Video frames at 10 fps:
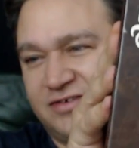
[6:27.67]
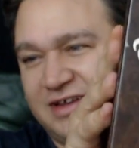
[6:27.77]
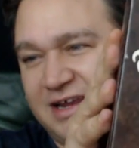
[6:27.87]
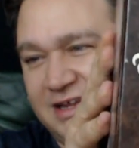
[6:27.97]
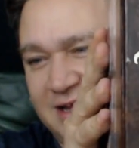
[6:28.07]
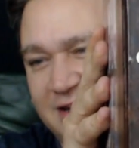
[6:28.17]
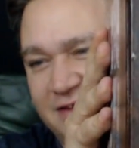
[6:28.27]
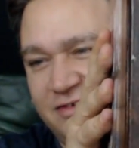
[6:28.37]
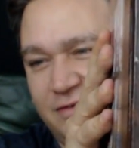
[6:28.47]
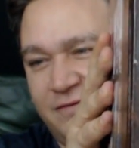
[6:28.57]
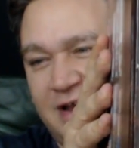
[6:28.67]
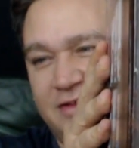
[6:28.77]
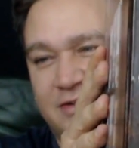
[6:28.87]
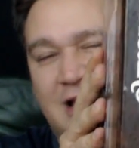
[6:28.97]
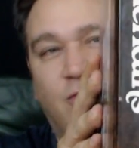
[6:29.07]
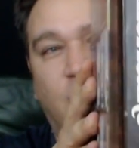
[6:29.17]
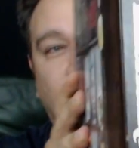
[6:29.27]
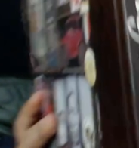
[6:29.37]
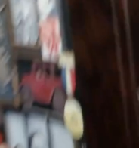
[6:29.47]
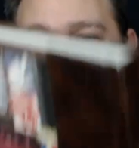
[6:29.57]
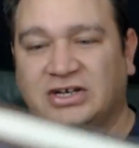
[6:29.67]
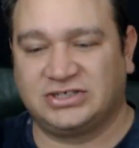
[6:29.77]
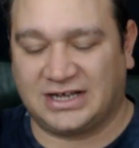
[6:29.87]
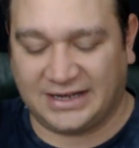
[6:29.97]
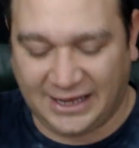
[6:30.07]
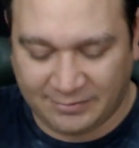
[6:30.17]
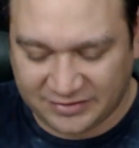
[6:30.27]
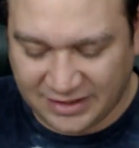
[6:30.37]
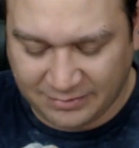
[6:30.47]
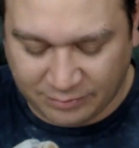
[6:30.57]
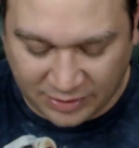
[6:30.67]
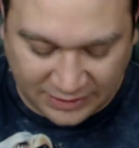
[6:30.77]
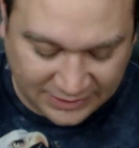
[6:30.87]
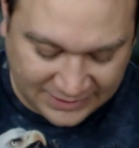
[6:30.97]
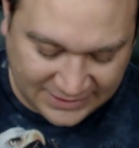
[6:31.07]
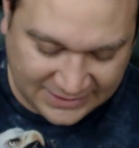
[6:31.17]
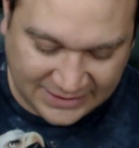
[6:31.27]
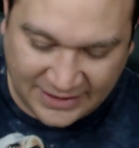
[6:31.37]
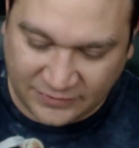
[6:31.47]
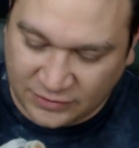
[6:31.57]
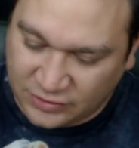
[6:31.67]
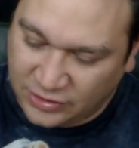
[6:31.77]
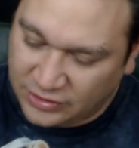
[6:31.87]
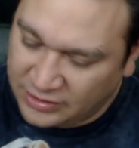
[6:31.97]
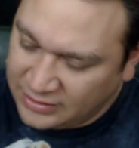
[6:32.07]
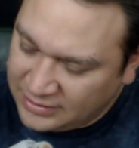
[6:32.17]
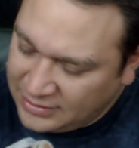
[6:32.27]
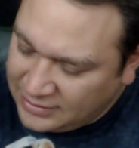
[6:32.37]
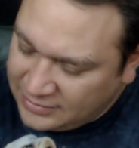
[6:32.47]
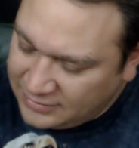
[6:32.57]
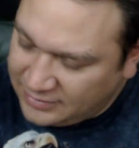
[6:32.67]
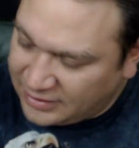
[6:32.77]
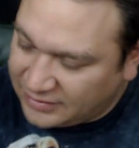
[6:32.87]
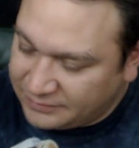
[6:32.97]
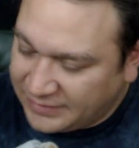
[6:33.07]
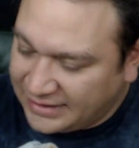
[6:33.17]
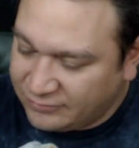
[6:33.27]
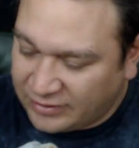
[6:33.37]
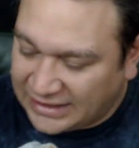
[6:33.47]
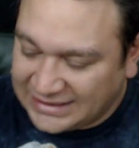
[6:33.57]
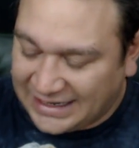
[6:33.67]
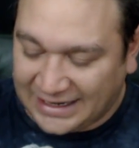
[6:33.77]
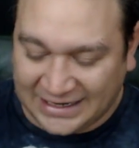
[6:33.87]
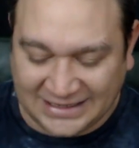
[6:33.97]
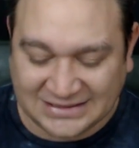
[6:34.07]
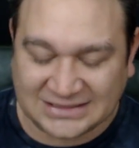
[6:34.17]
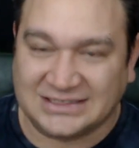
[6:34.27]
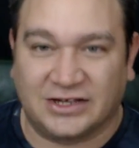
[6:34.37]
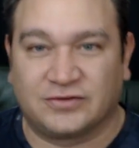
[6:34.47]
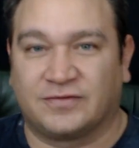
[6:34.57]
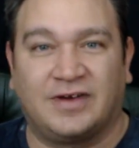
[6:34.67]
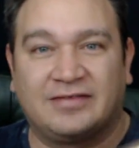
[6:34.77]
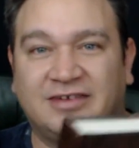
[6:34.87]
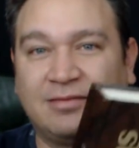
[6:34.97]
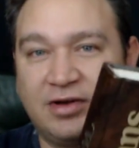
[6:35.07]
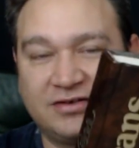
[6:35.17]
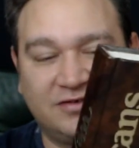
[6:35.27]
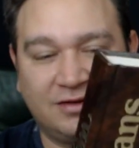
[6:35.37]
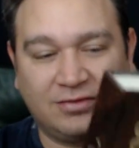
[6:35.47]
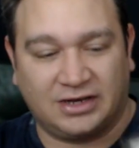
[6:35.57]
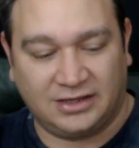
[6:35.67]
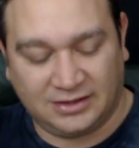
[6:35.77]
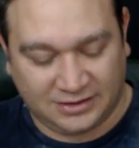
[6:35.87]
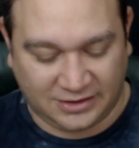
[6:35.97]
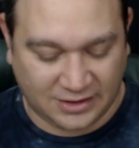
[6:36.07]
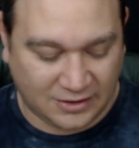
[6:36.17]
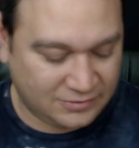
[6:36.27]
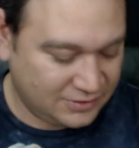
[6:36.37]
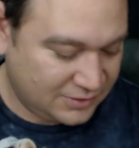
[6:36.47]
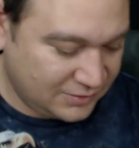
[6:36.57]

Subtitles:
Society. A lot of these you'll find they're not worth much on Amazon, but again, they're good. You know, I could easily sell this for $5 to $10 to somebody. You know.